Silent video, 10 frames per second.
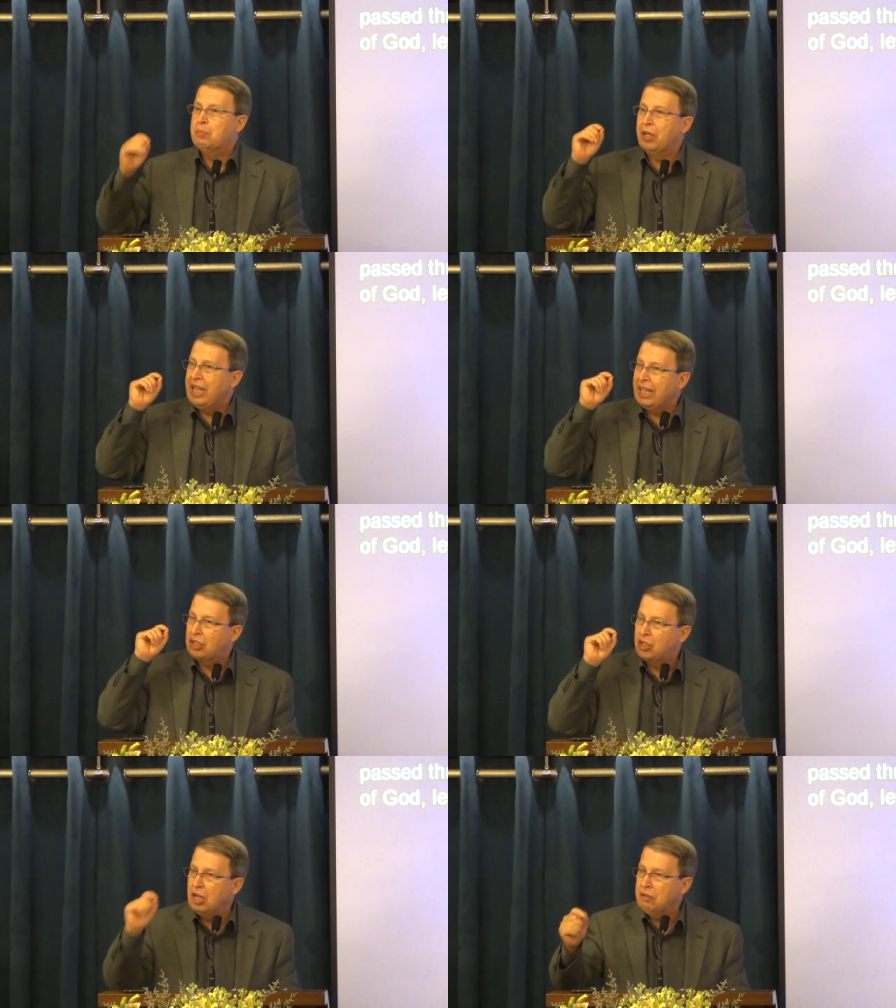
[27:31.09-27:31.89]
But
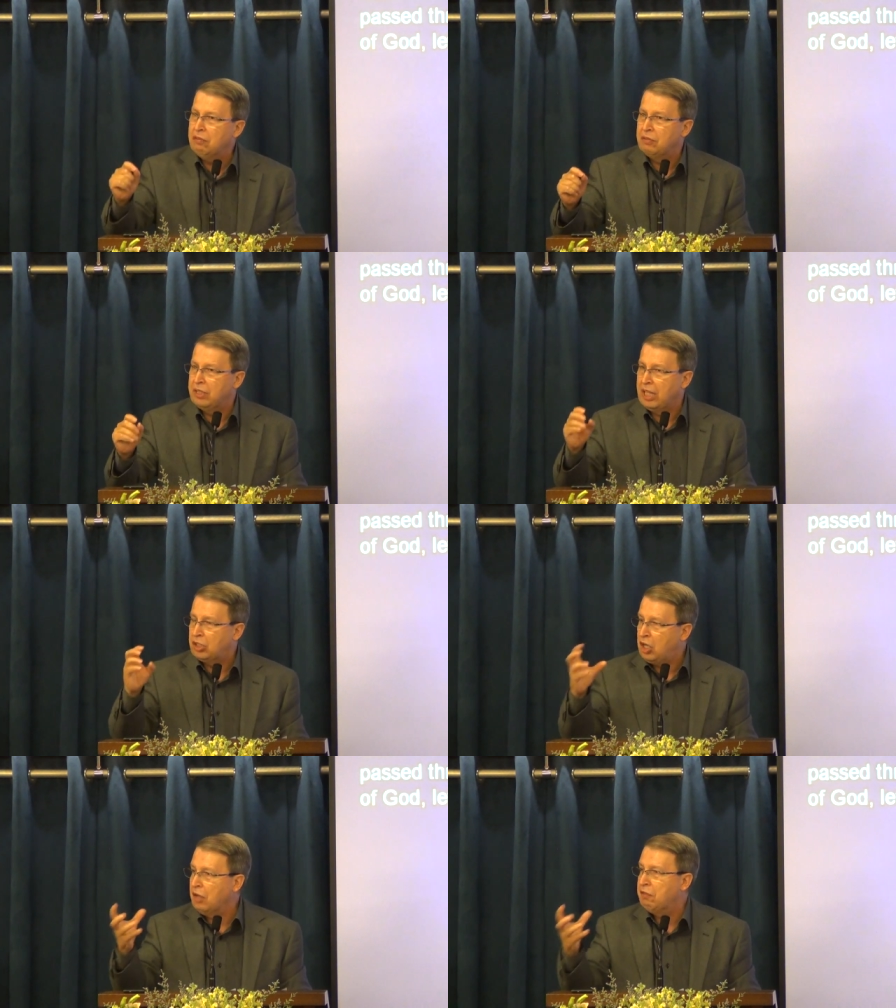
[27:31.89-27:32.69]
that
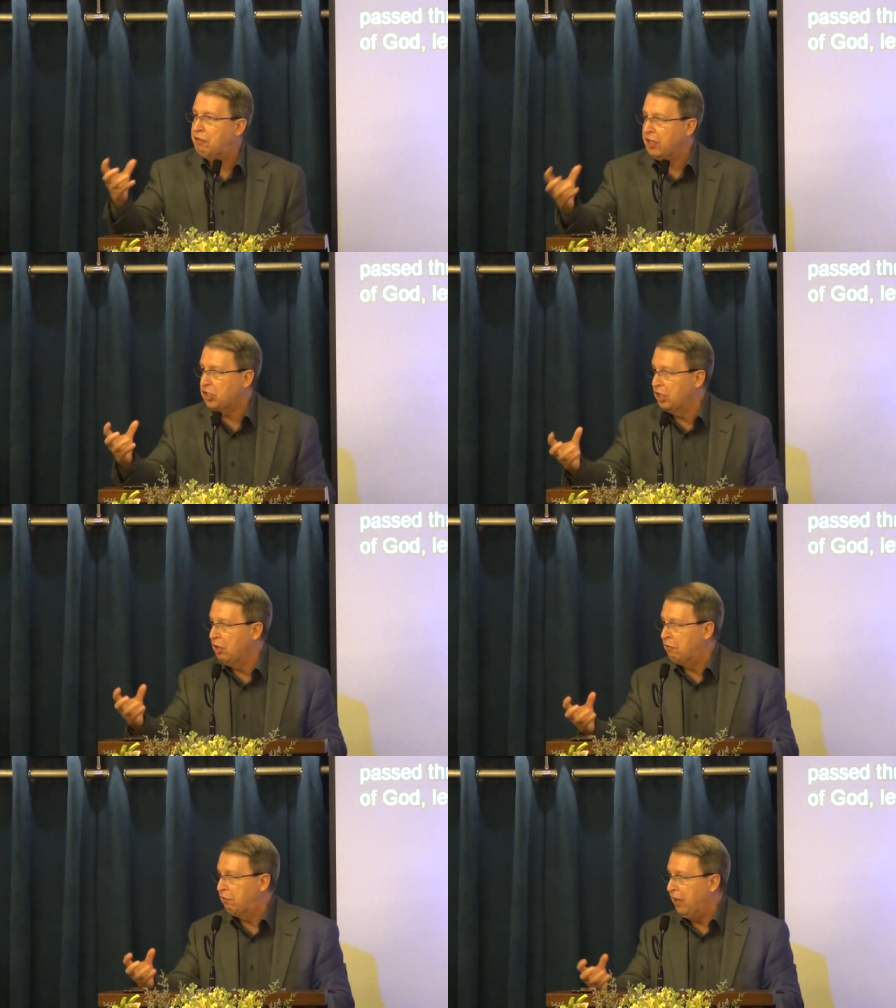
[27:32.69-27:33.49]
confession
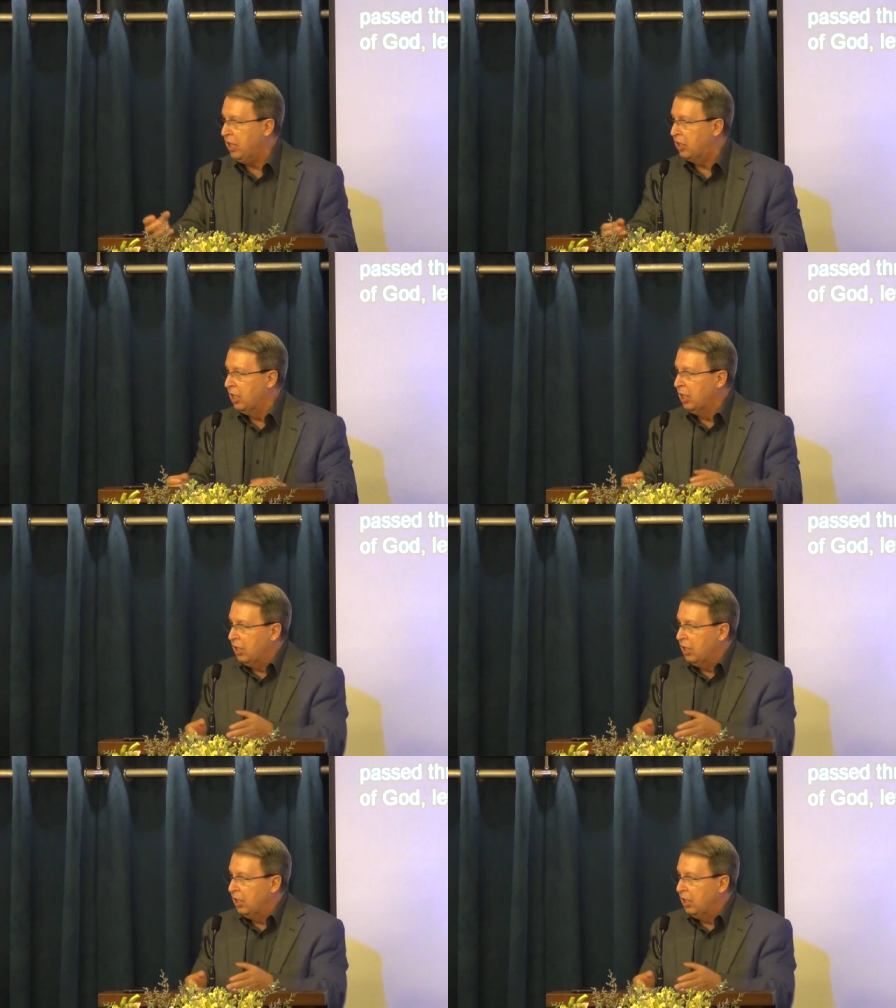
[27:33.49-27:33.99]
of faith,